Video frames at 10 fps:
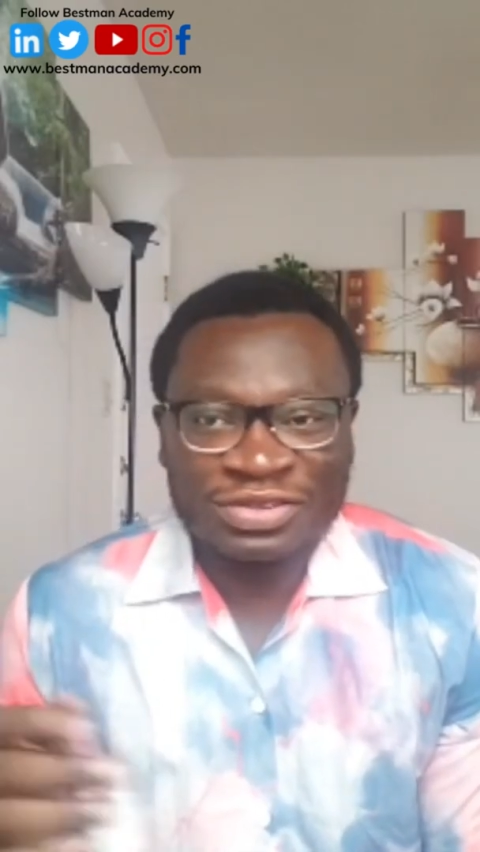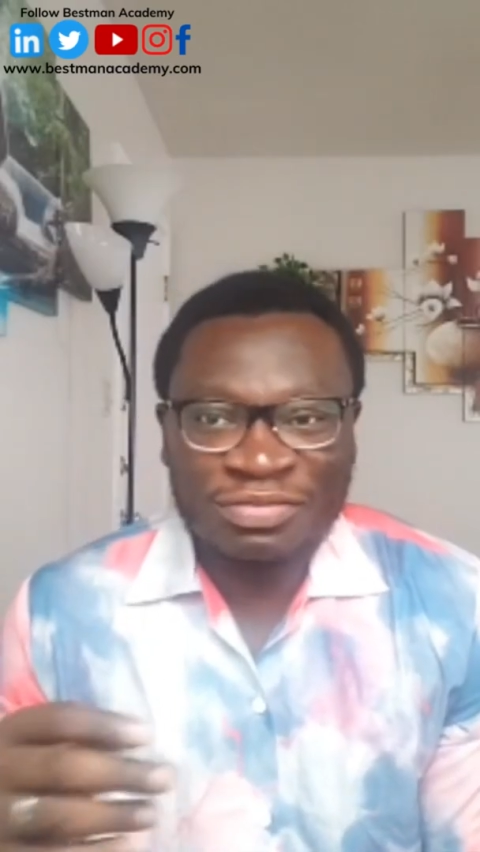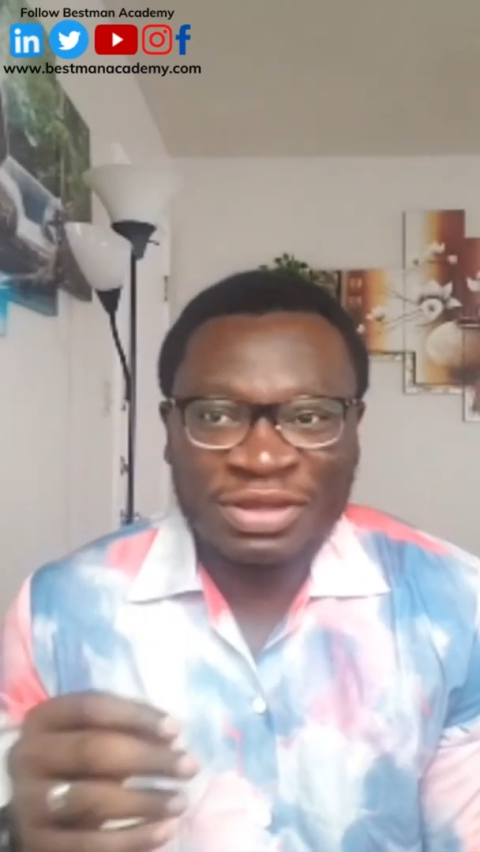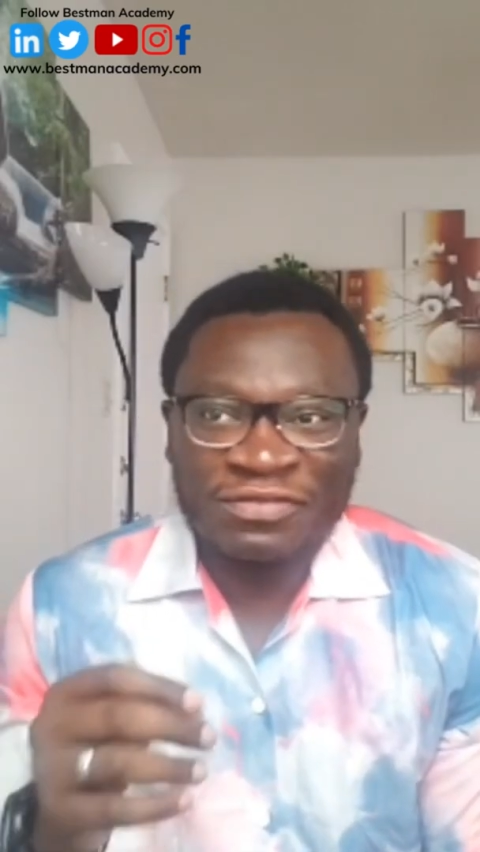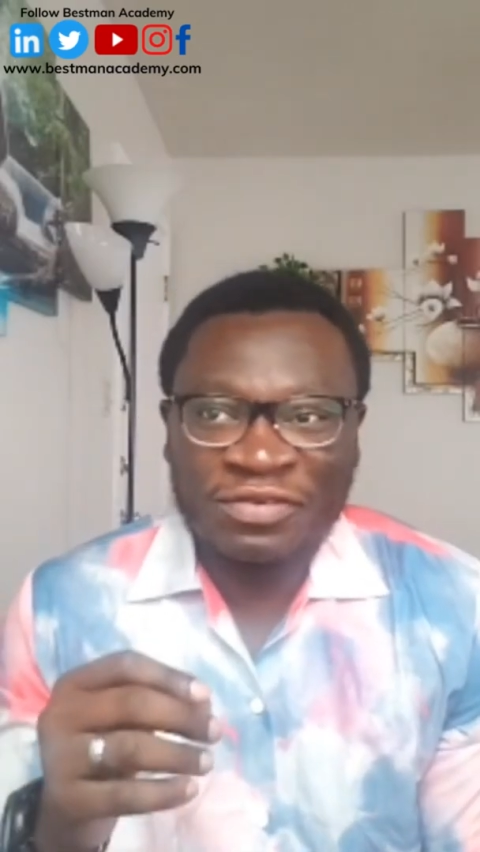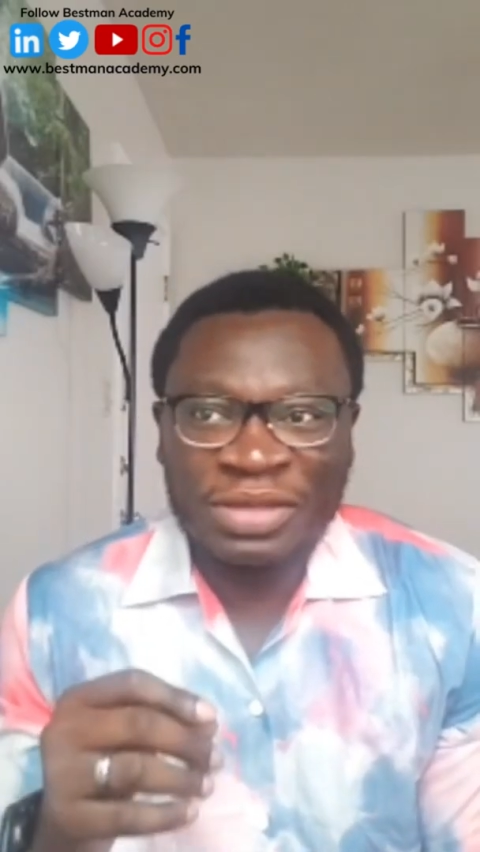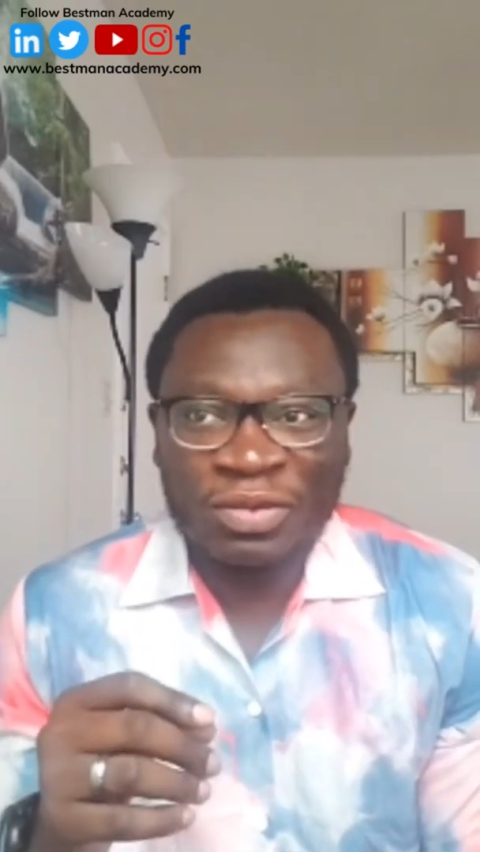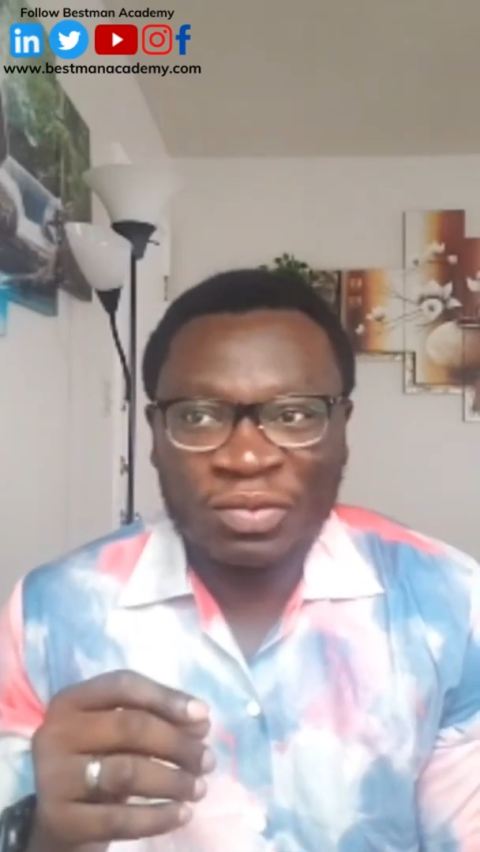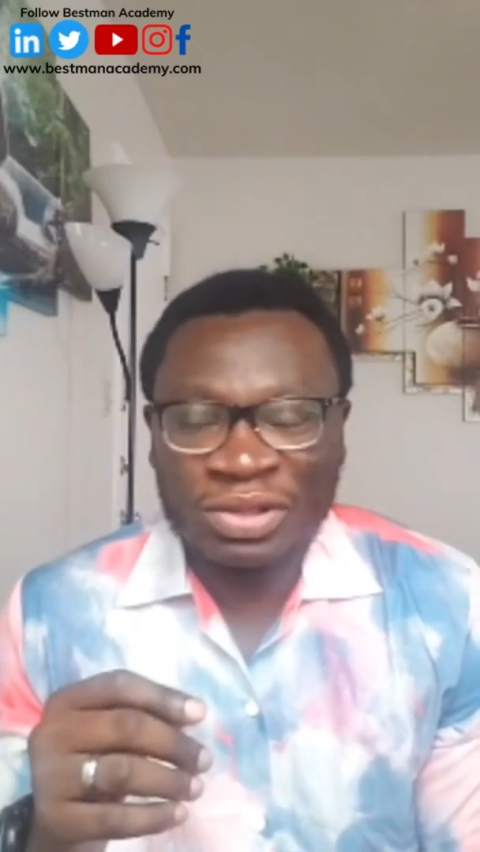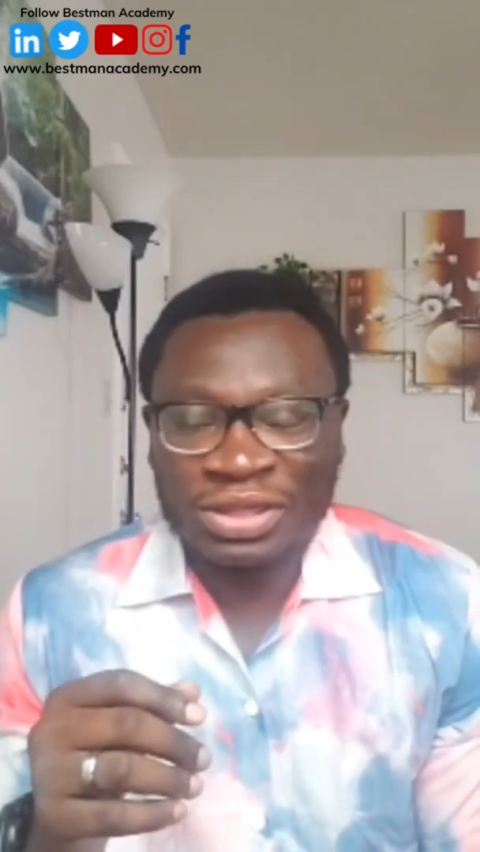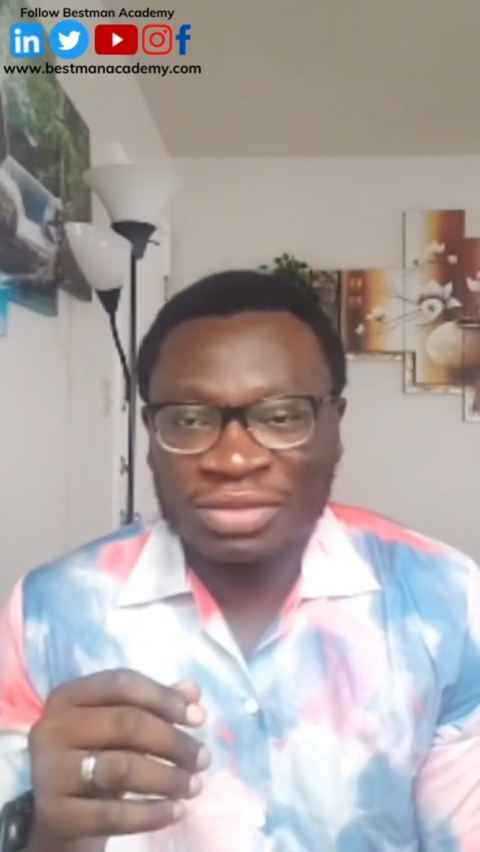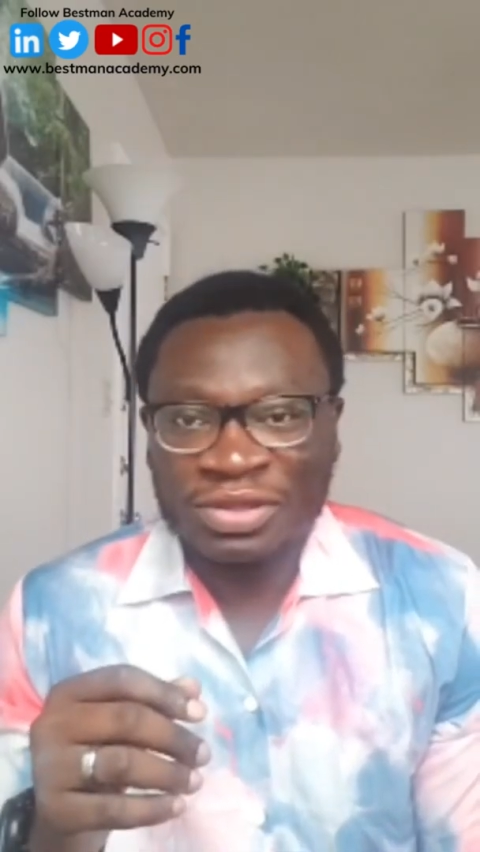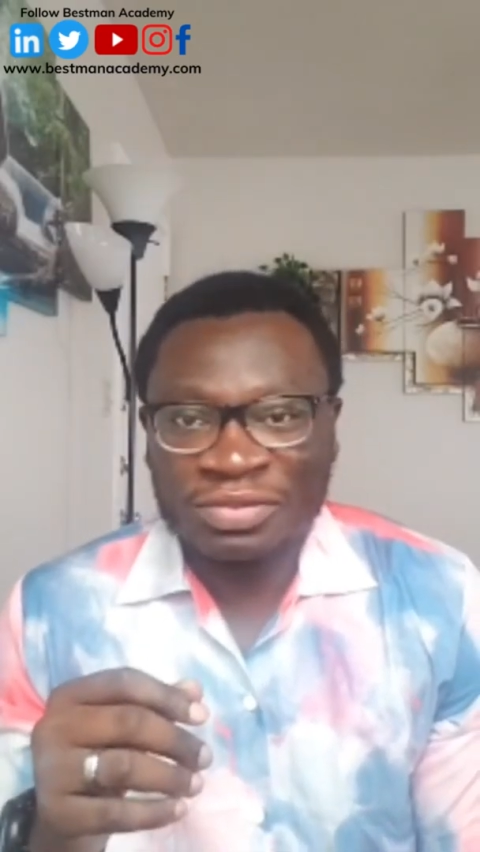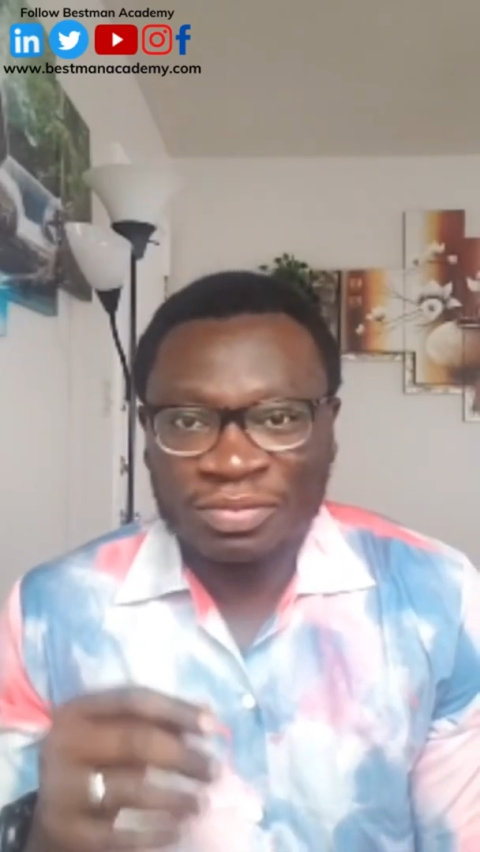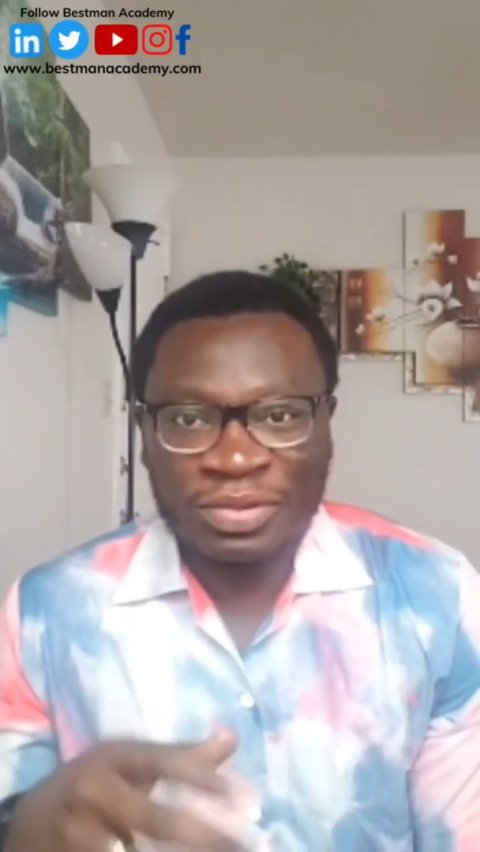I used my former
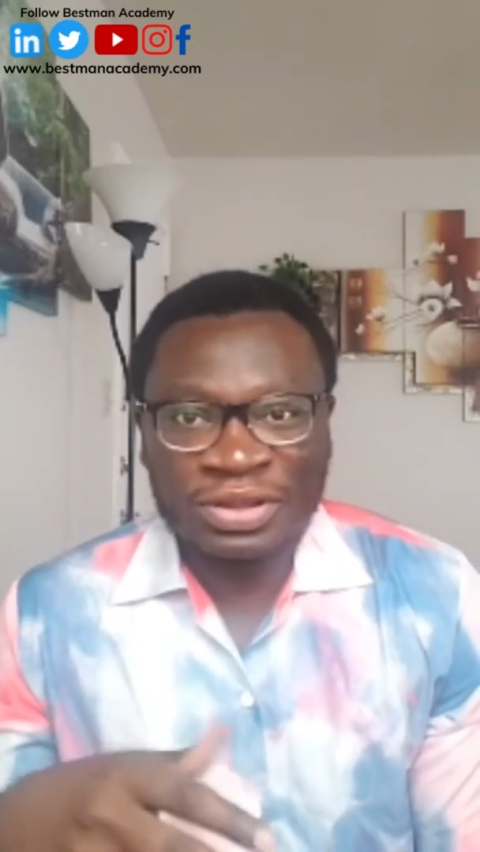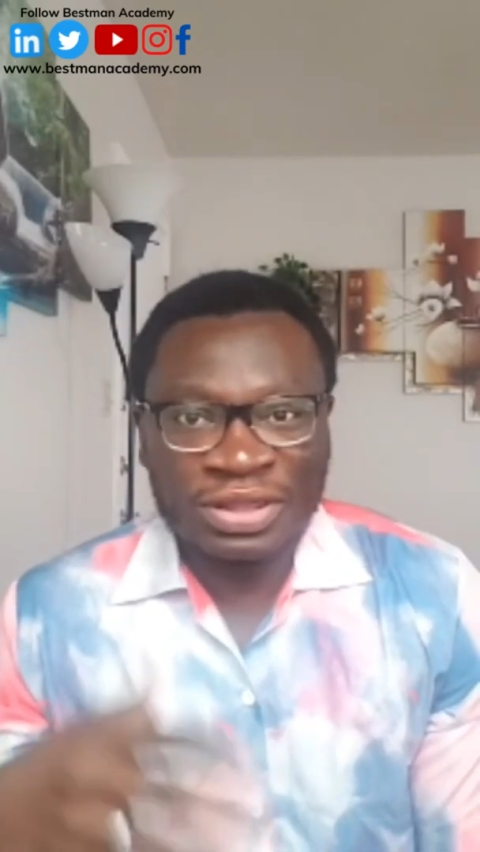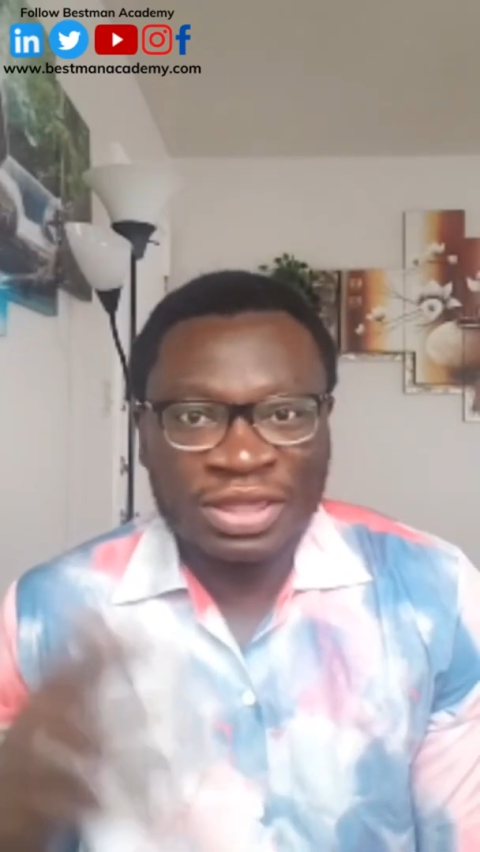work email,